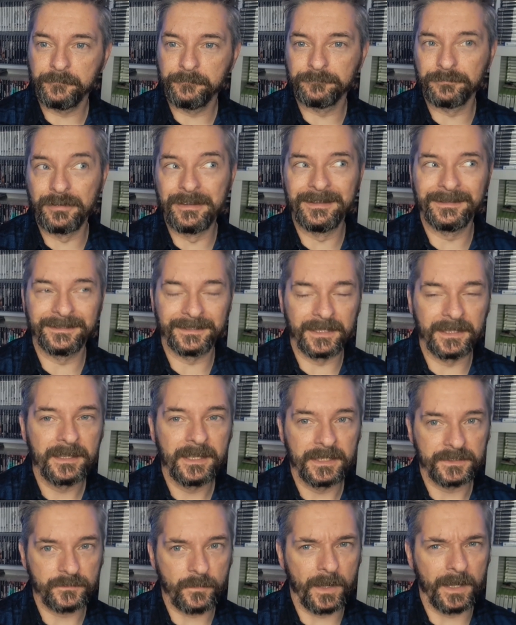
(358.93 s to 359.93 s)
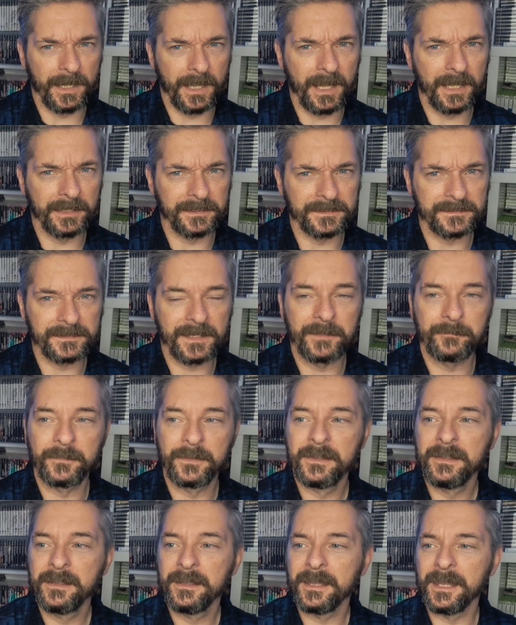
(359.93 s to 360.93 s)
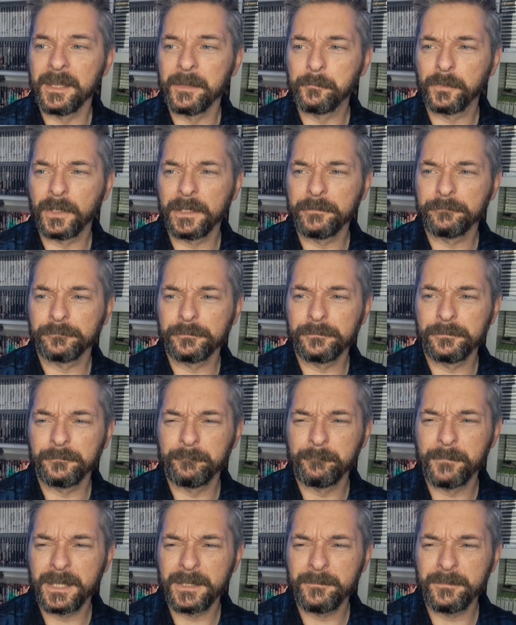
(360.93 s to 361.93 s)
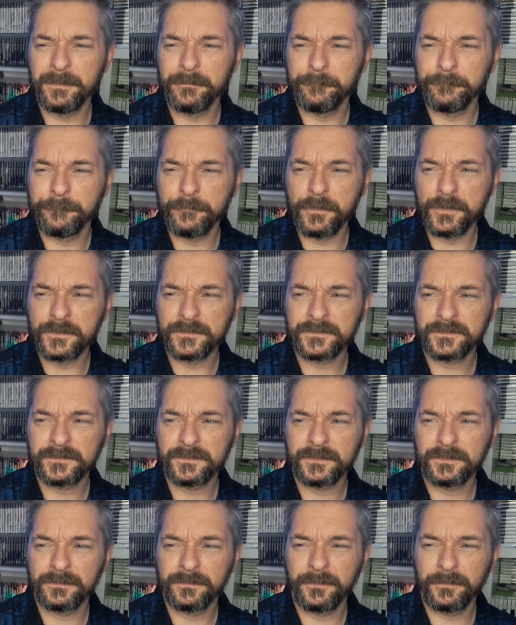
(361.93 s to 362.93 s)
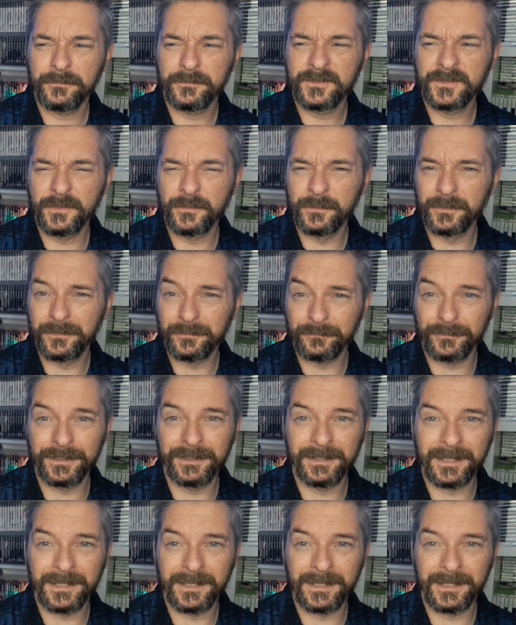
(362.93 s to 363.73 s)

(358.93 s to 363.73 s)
It's quite hard, this game. Played through maybe the first 2 or 3